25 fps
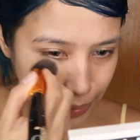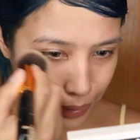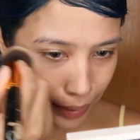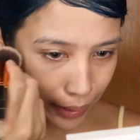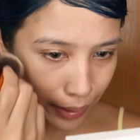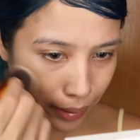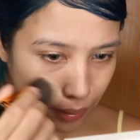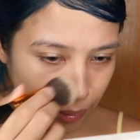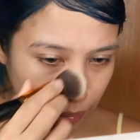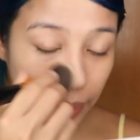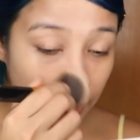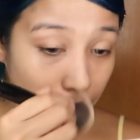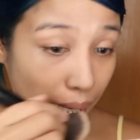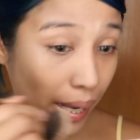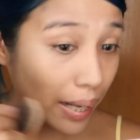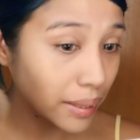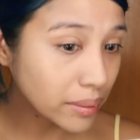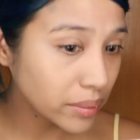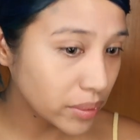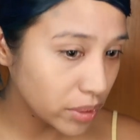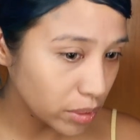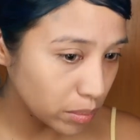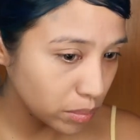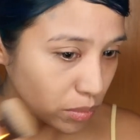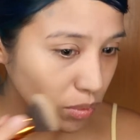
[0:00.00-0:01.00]
they
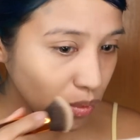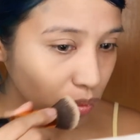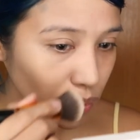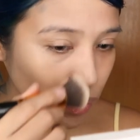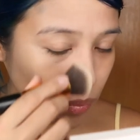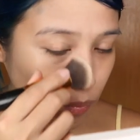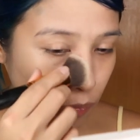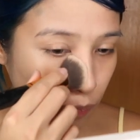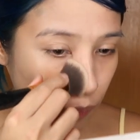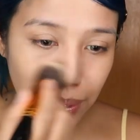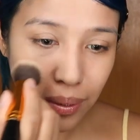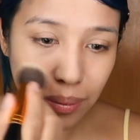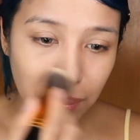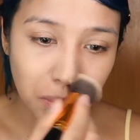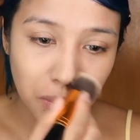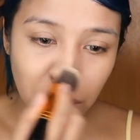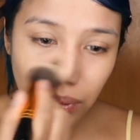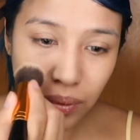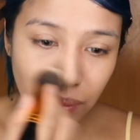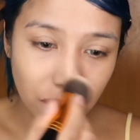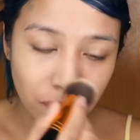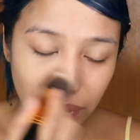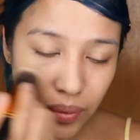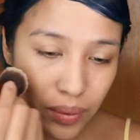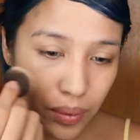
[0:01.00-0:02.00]
had to move. They
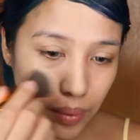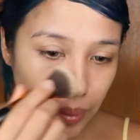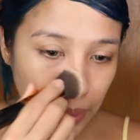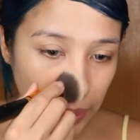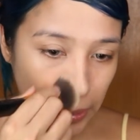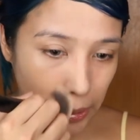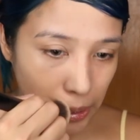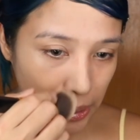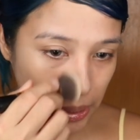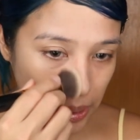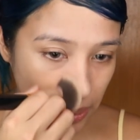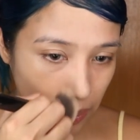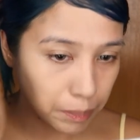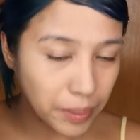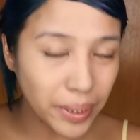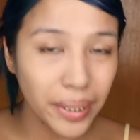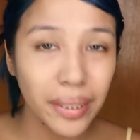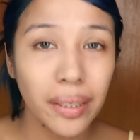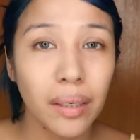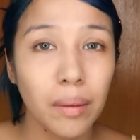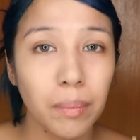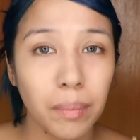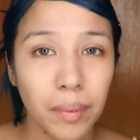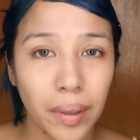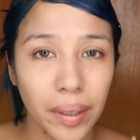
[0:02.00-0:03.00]
moved to this
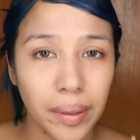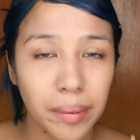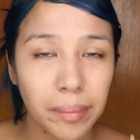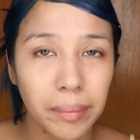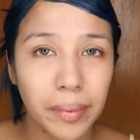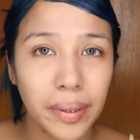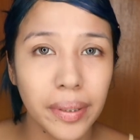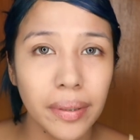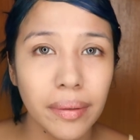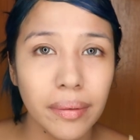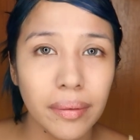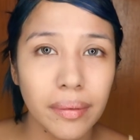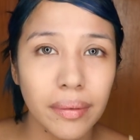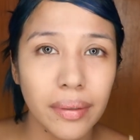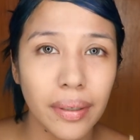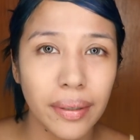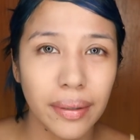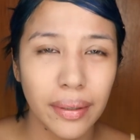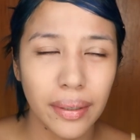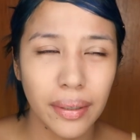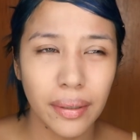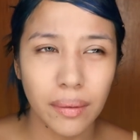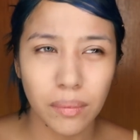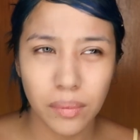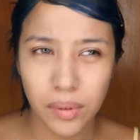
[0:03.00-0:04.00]
pink apartment. I
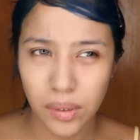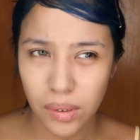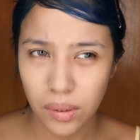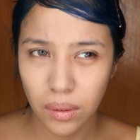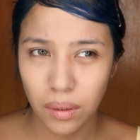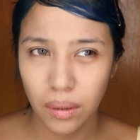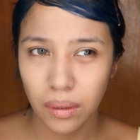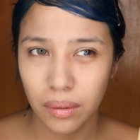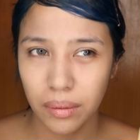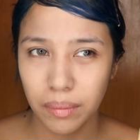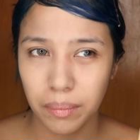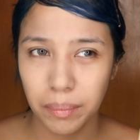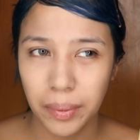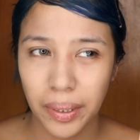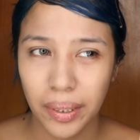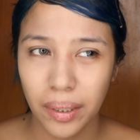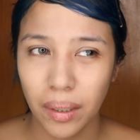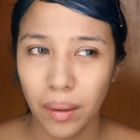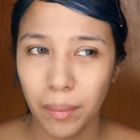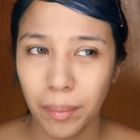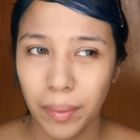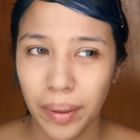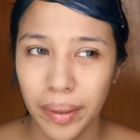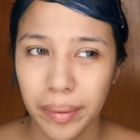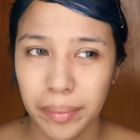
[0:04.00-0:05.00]
think it was called
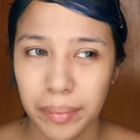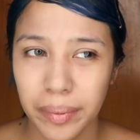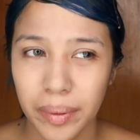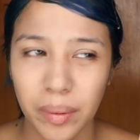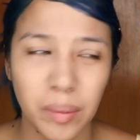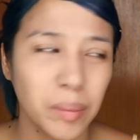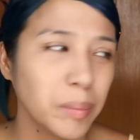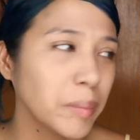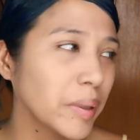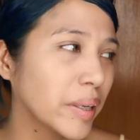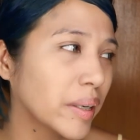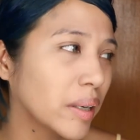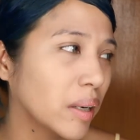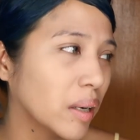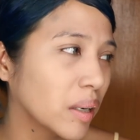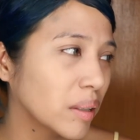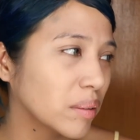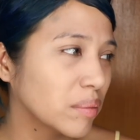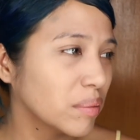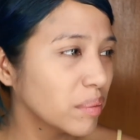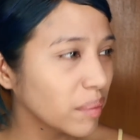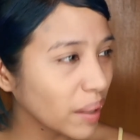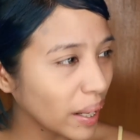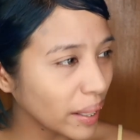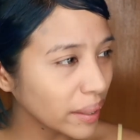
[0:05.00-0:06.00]
pink apartment. Oh my
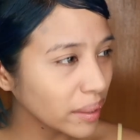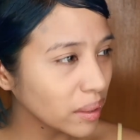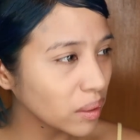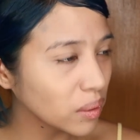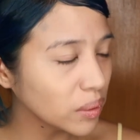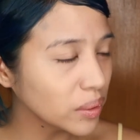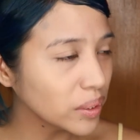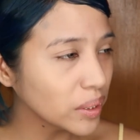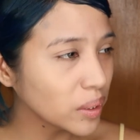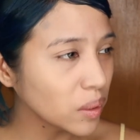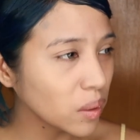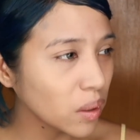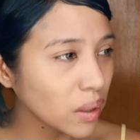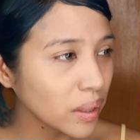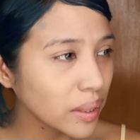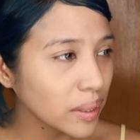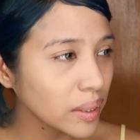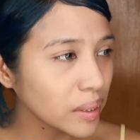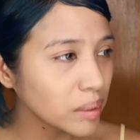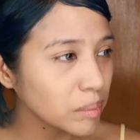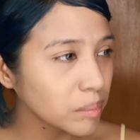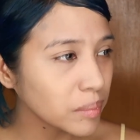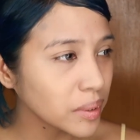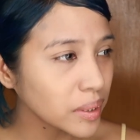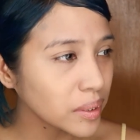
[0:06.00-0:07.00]
god, fan ako ni
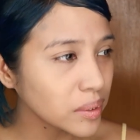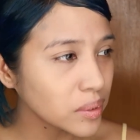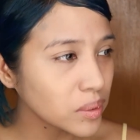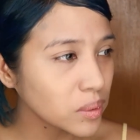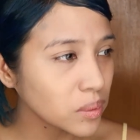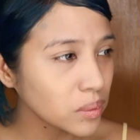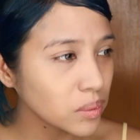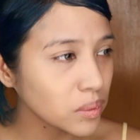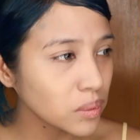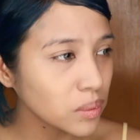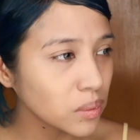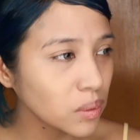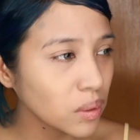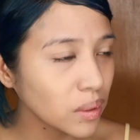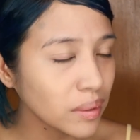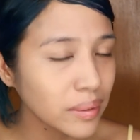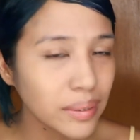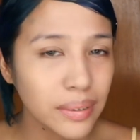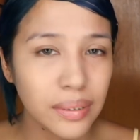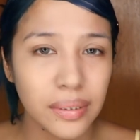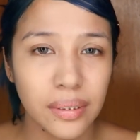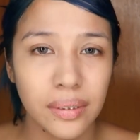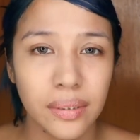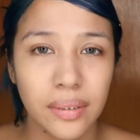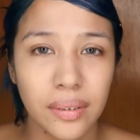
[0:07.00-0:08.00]
Coraline but I don't know all
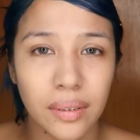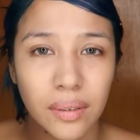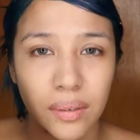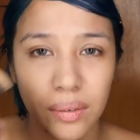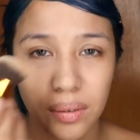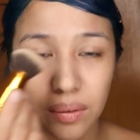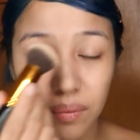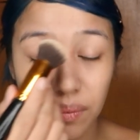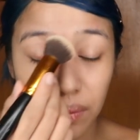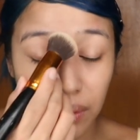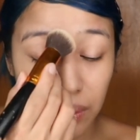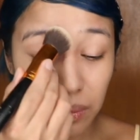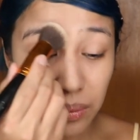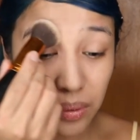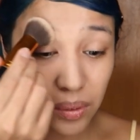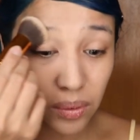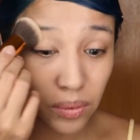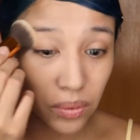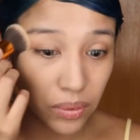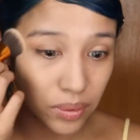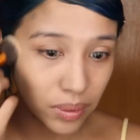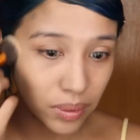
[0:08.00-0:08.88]
the details. If there was a